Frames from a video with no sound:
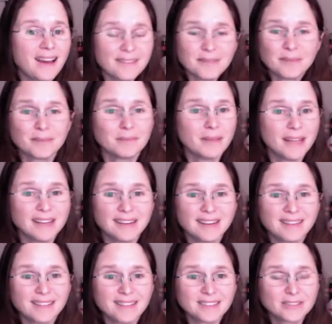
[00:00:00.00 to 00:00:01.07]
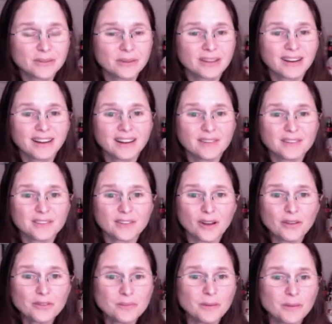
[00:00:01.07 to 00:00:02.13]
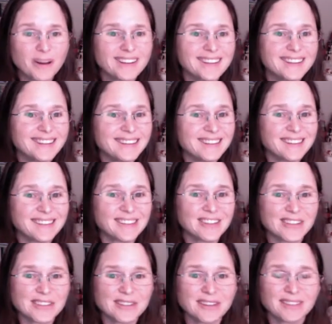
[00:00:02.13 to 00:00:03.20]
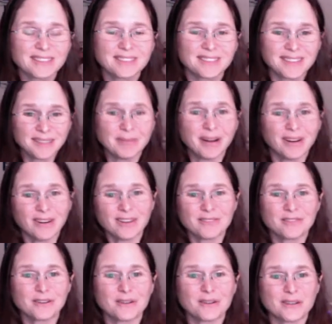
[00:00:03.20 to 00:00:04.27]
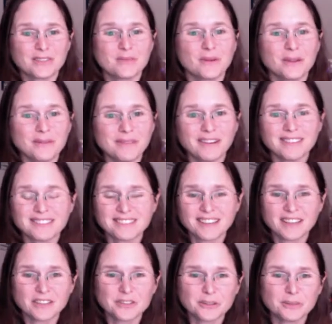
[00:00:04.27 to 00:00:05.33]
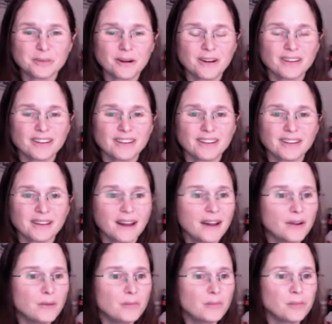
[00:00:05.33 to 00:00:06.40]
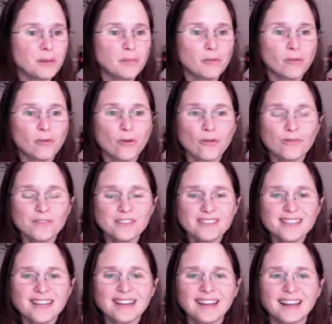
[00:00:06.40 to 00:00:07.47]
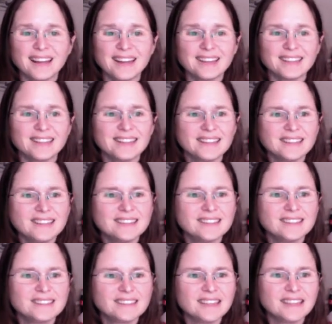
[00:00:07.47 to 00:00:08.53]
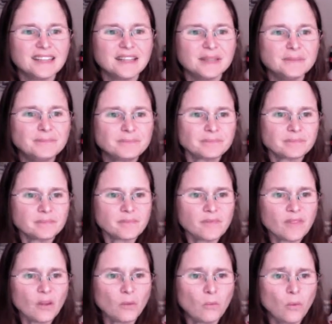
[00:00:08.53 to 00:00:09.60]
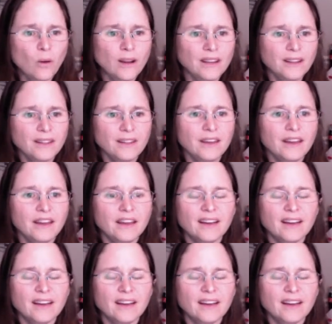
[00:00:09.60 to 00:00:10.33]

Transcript: made it so that I have a soft spot in my heart for Great Smoky Mountains National Park. And I hope that people will go visit and see what they